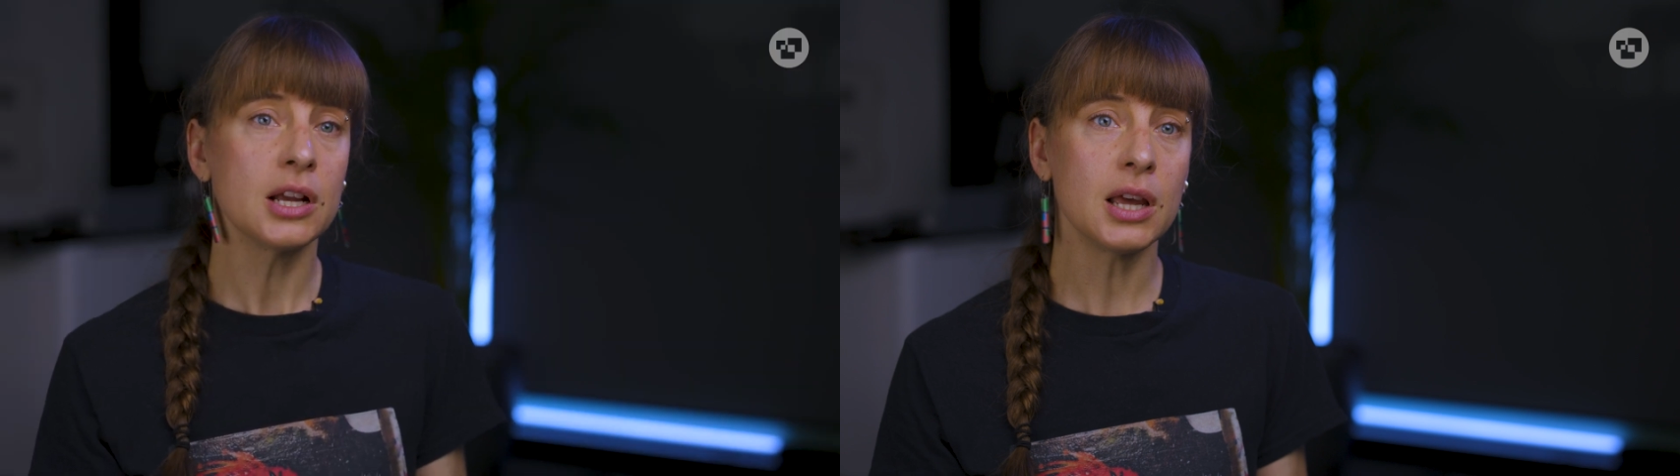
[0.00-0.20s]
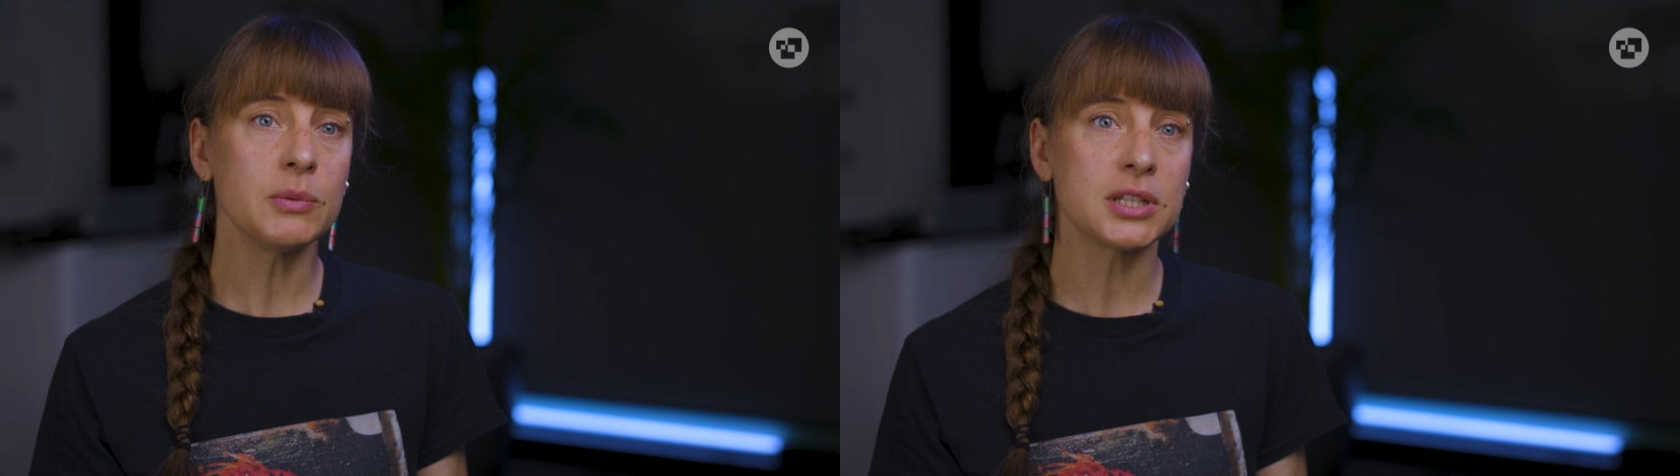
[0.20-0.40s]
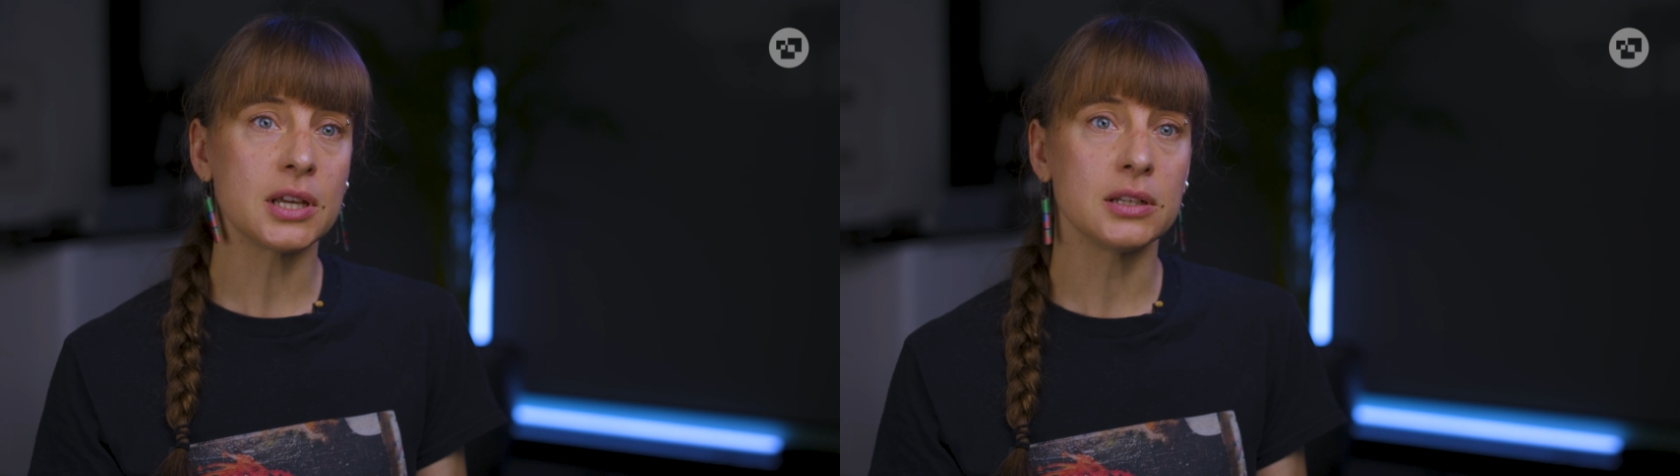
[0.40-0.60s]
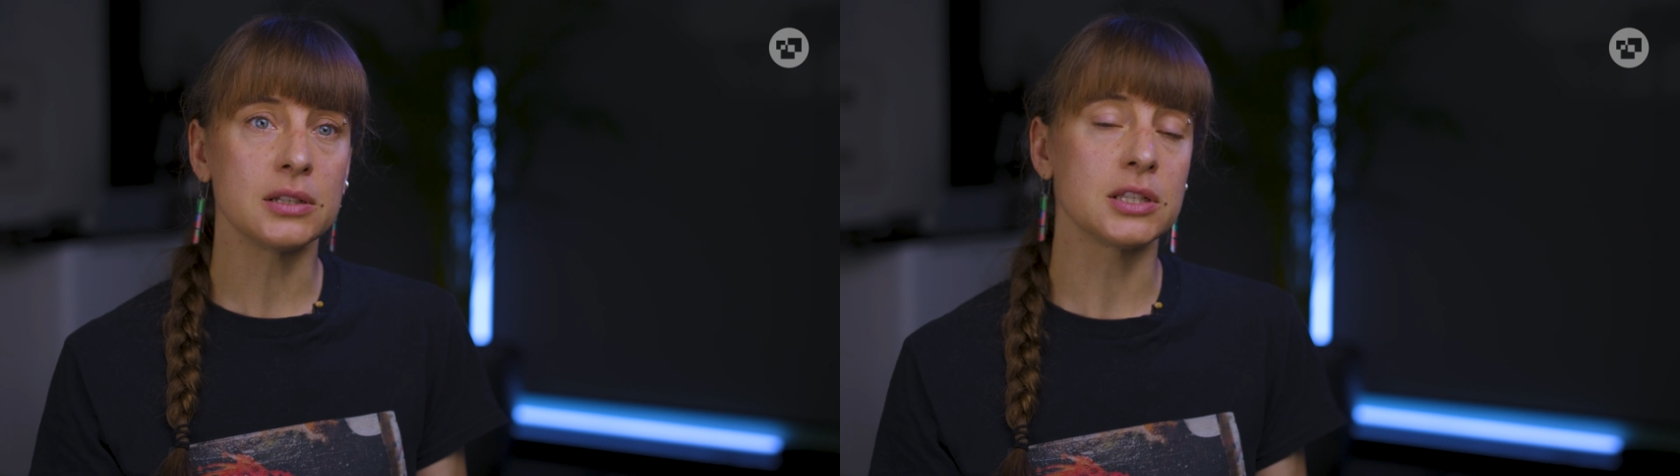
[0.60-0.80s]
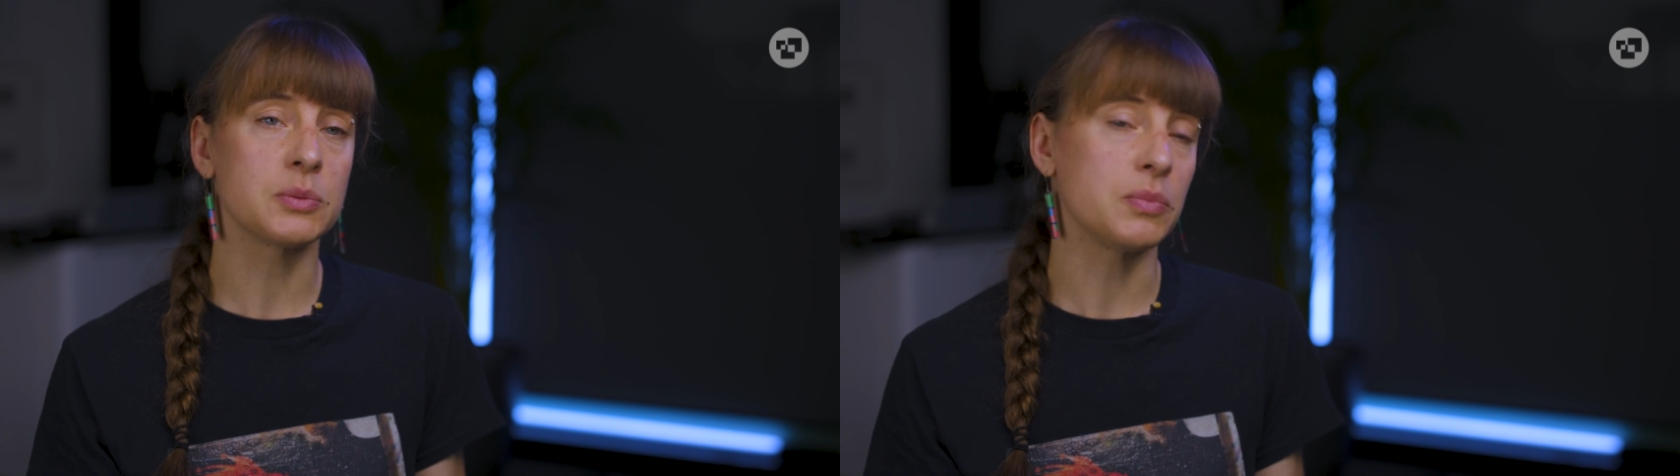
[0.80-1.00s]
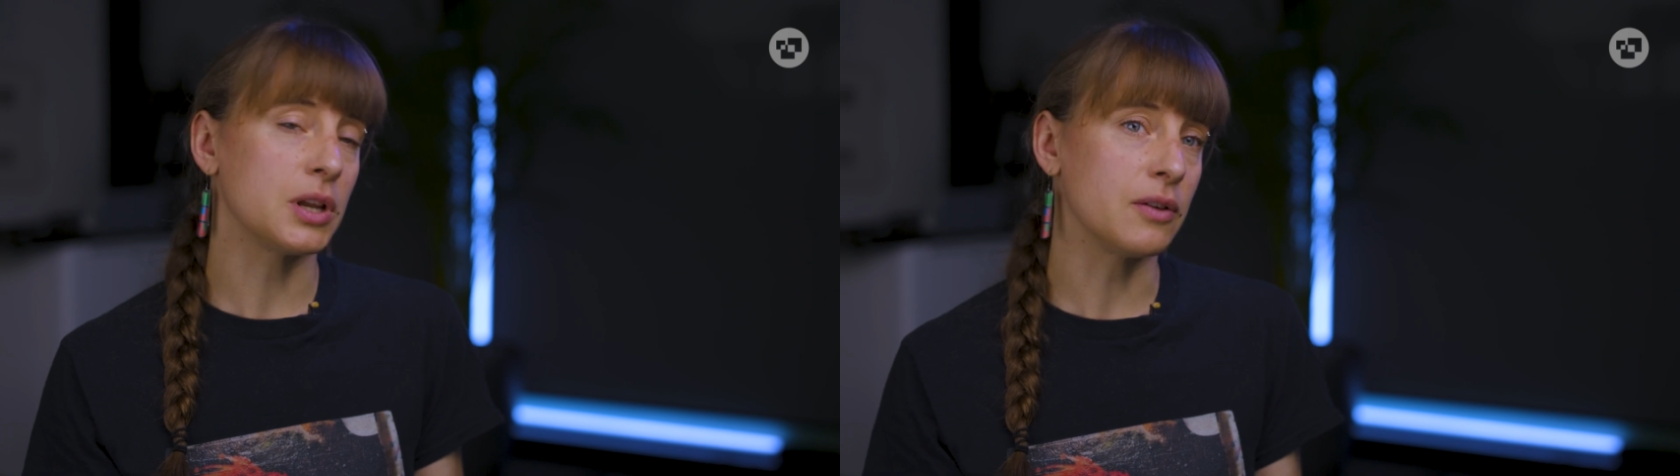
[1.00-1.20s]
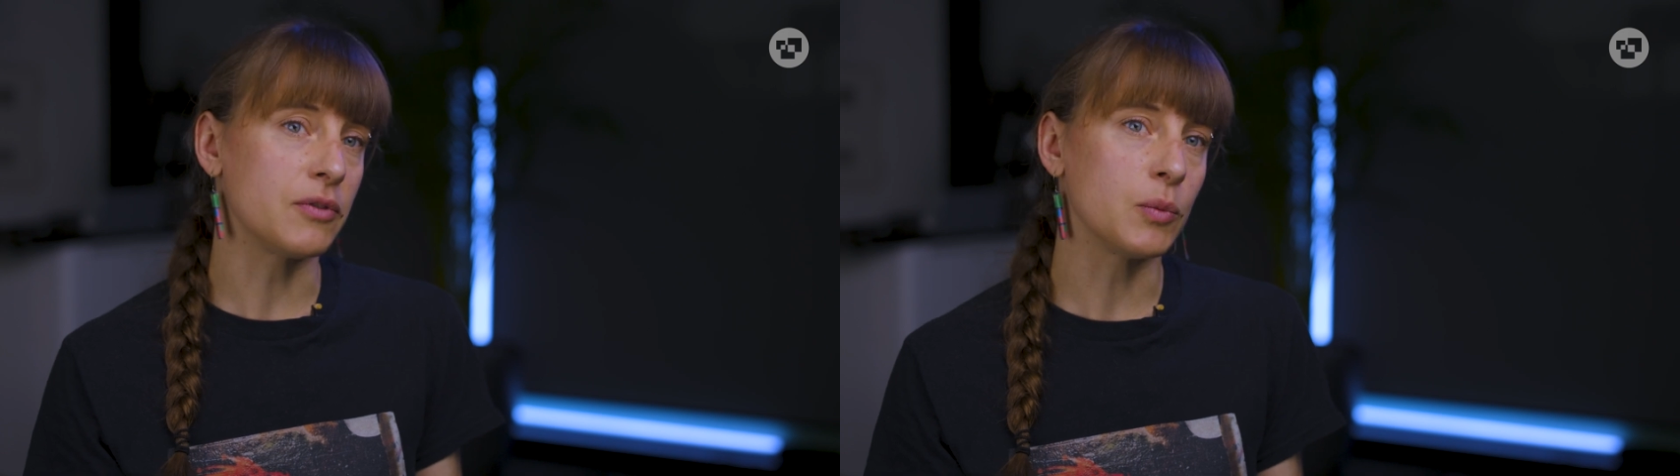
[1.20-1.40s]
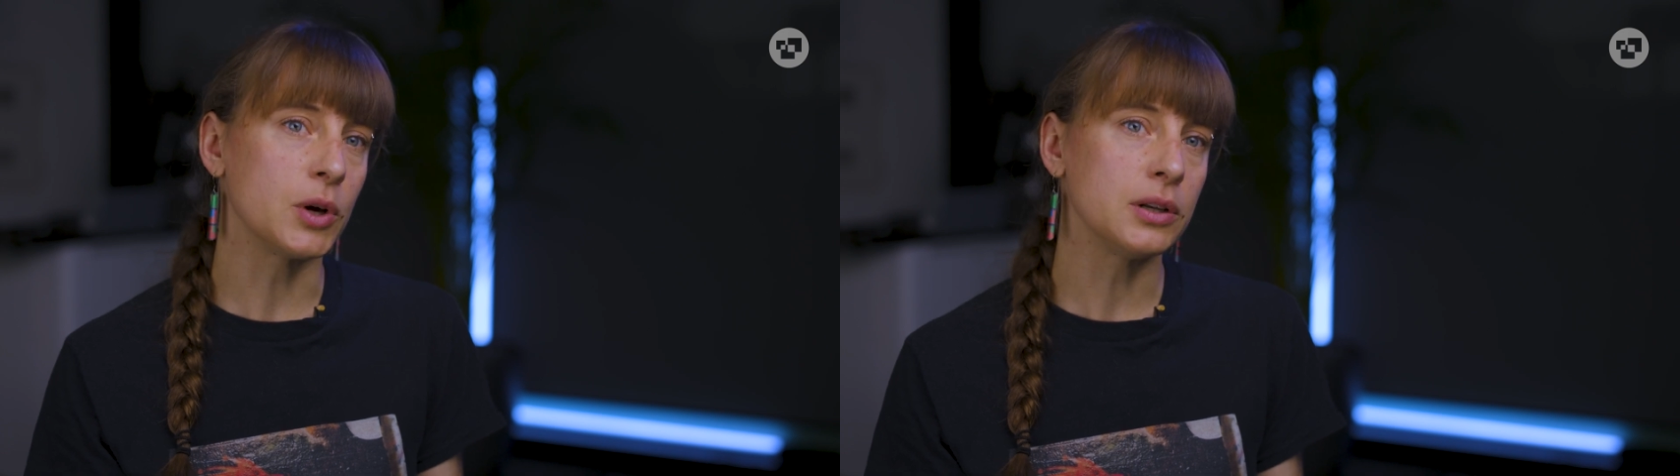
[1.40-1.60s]
climate scientists, but
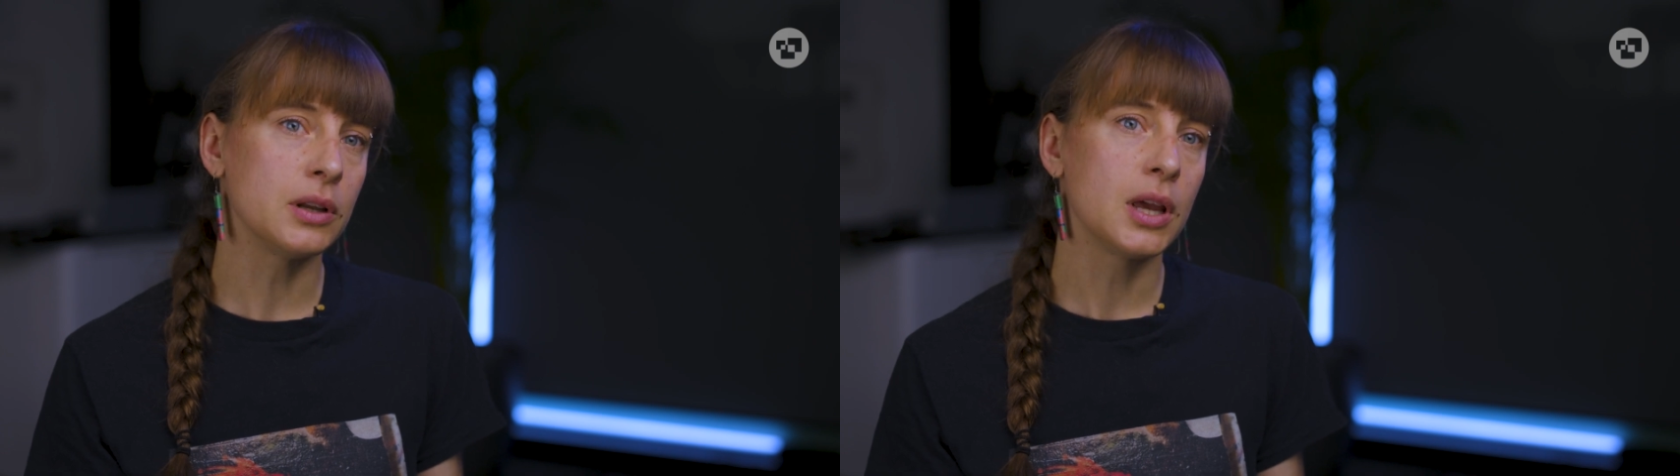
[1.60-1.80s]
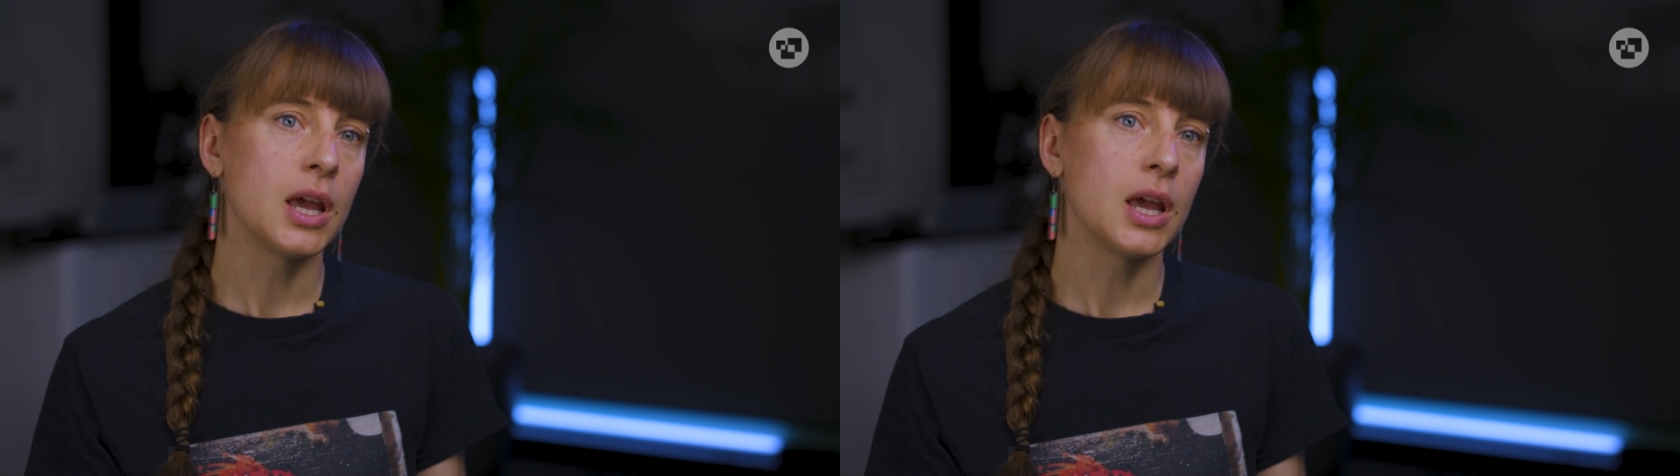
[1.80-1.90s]
everyone.